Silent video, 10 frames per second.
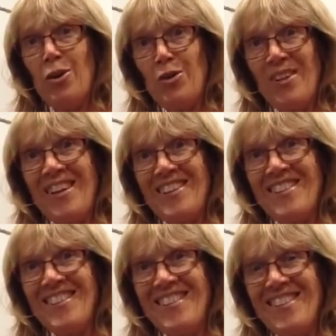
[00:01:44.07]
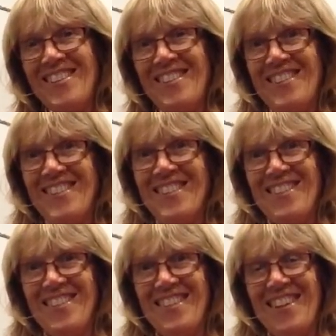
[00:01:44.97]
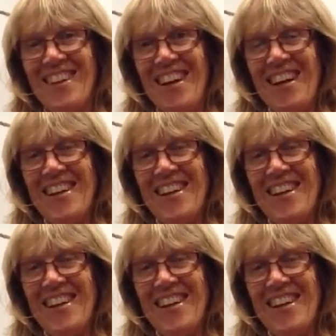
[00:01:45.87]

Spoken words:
correct. Ka